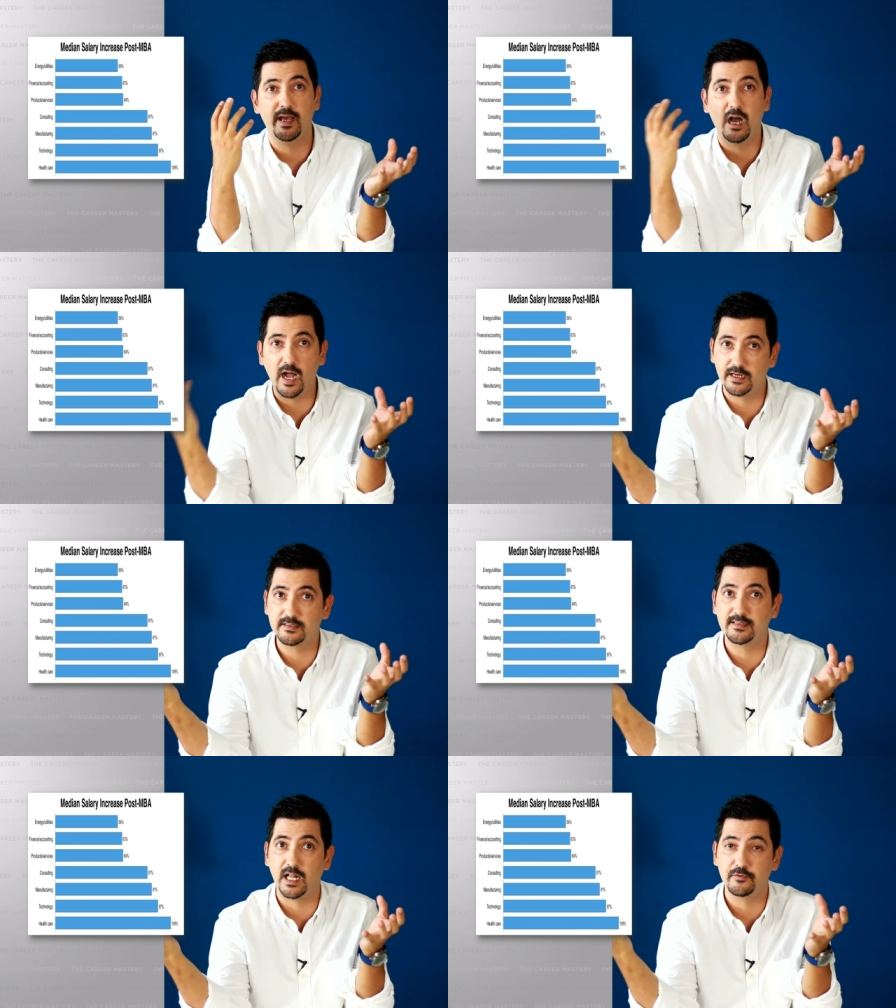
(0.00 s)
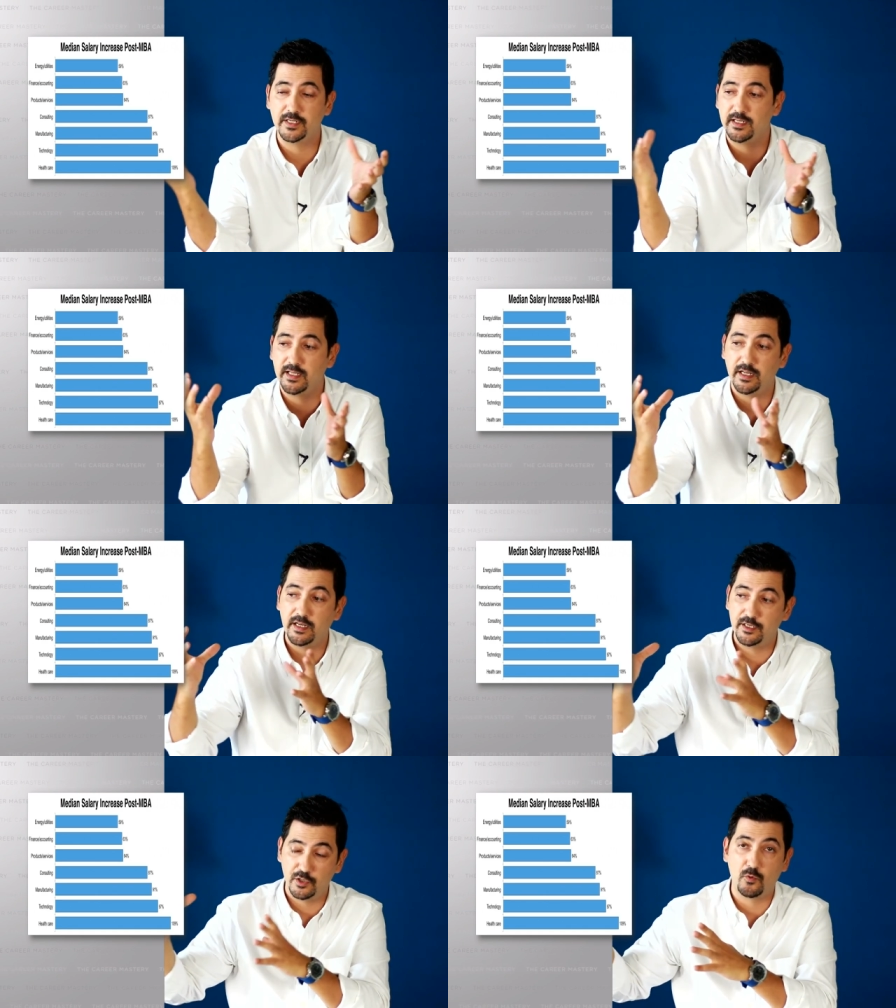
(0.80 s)
a higher salary in
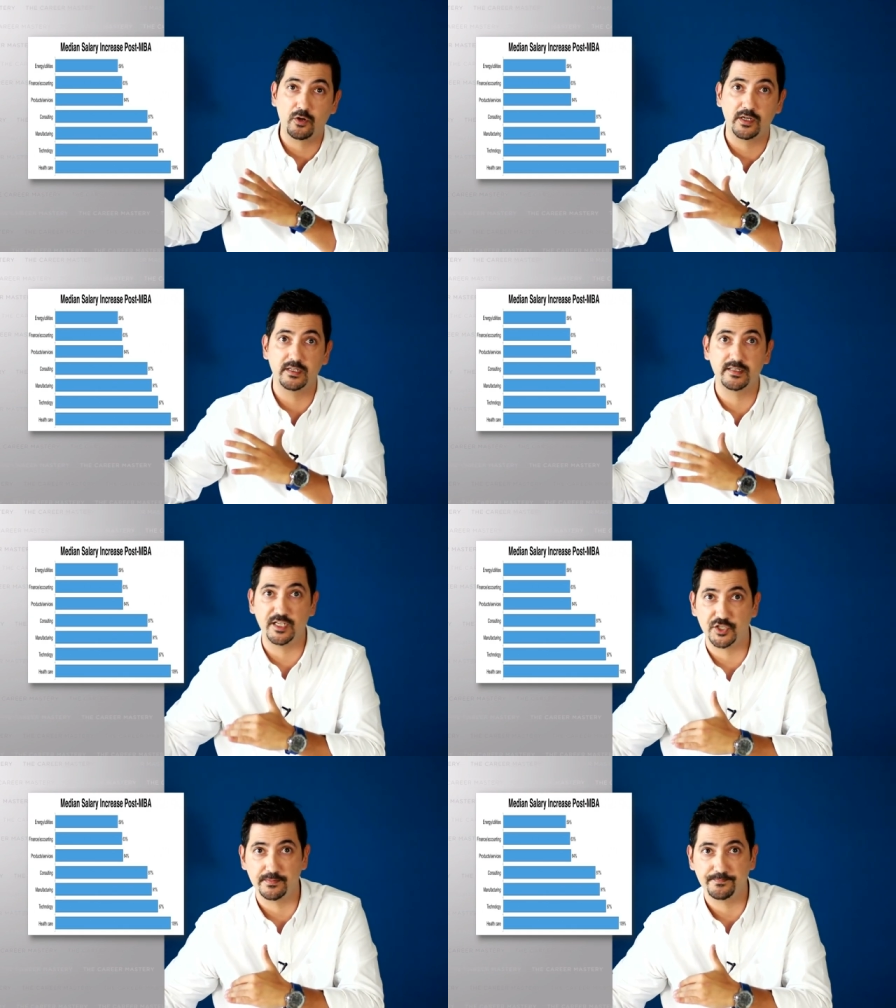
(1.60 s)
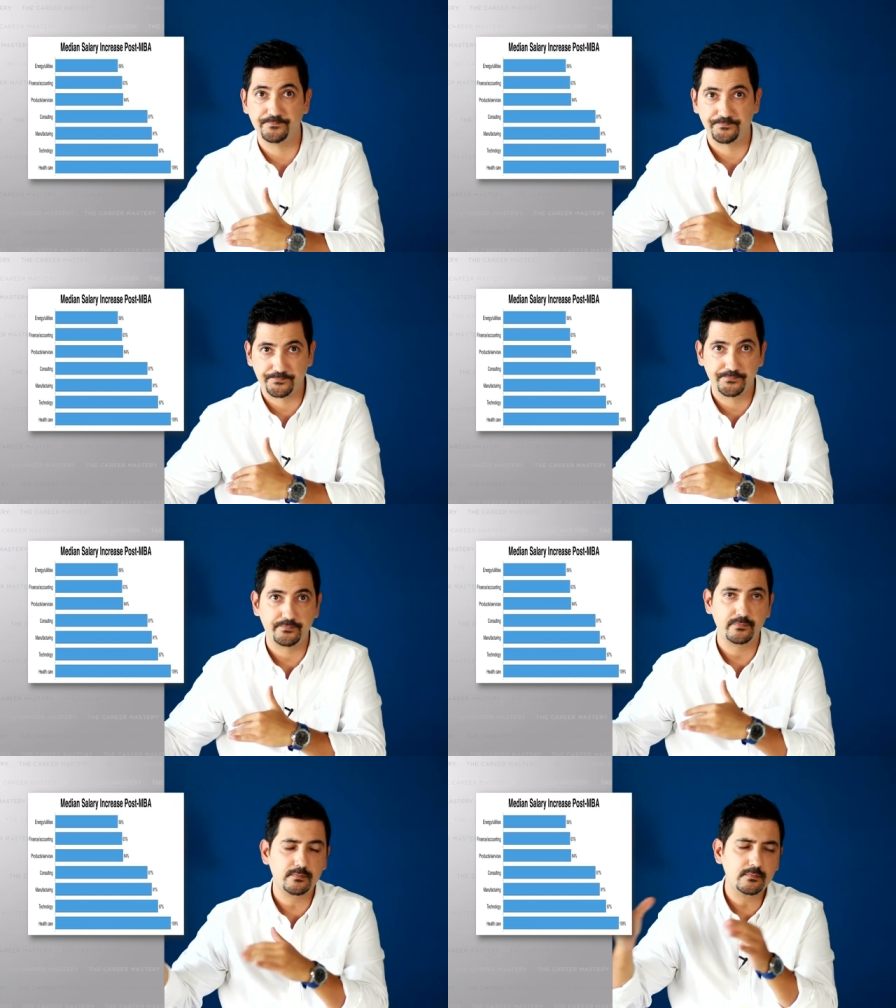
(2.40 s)
a new organization.
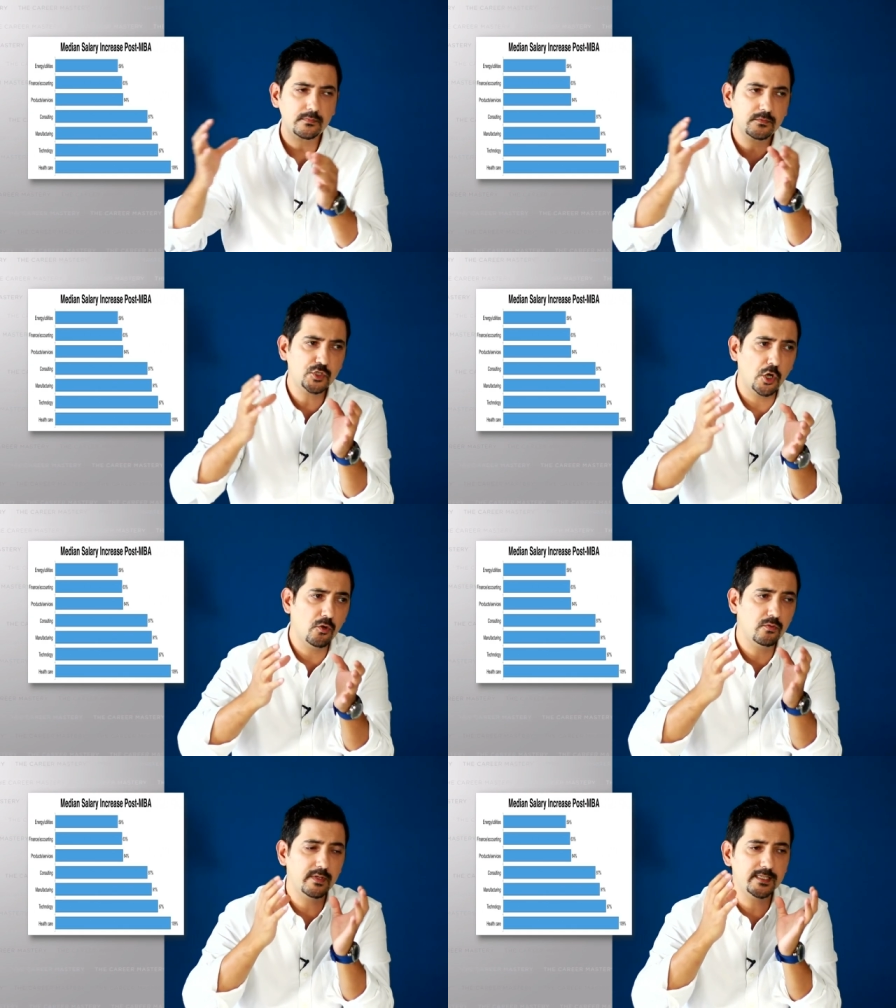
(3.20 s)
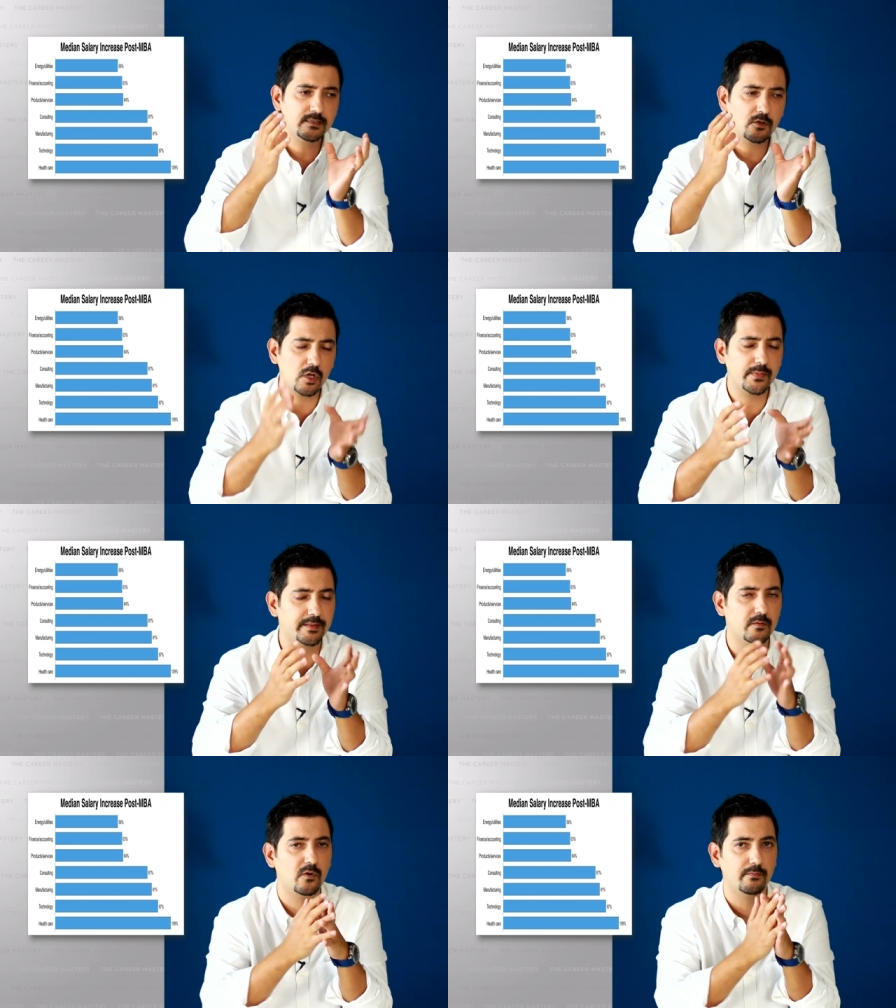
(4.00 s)
So let's talk
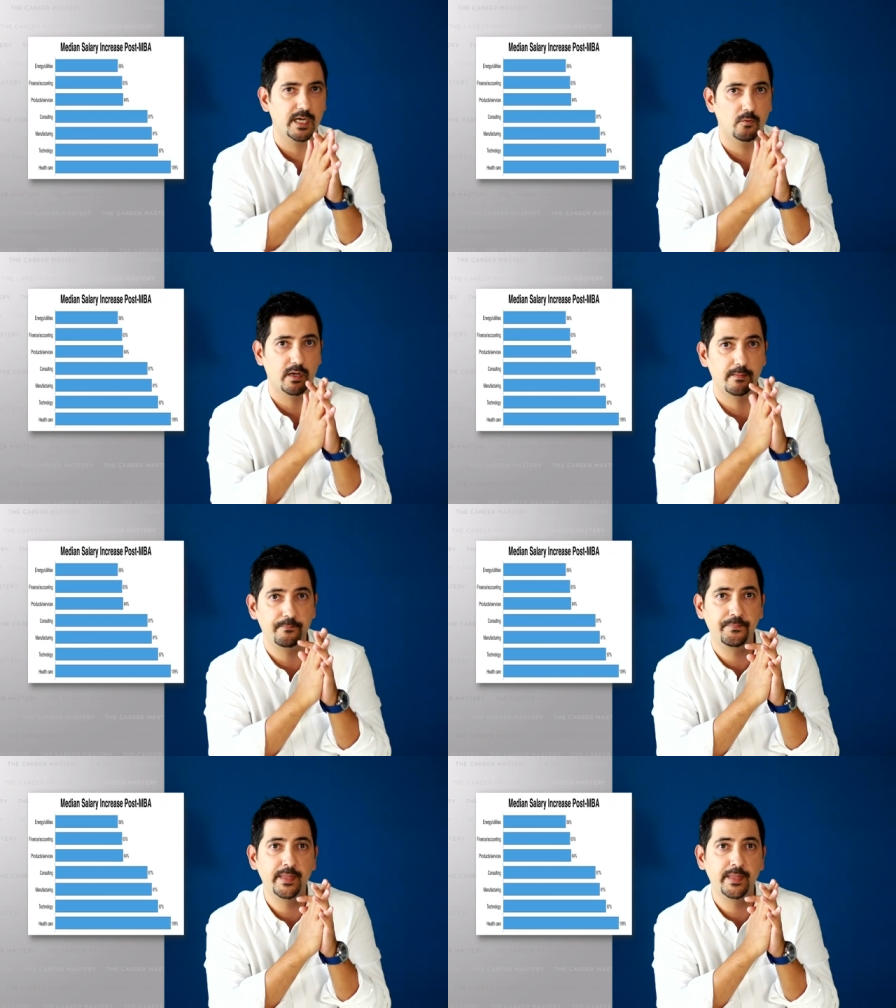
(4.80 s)
about them one by one.